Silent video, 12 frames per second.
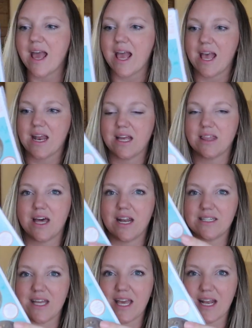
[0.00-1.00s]
And I thought
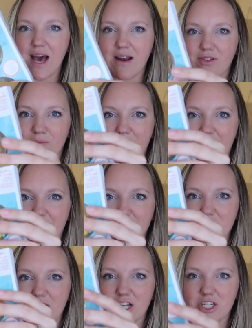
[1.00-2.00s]
I'd take it out of the
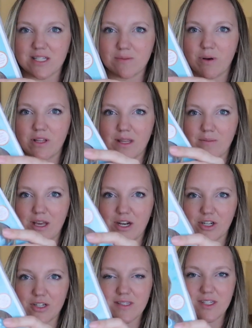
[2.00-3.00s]
packaging and just put them
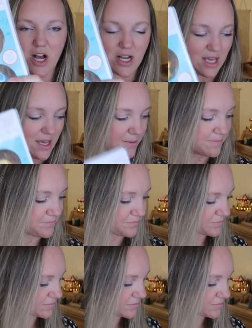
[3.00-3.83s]
in her stocking.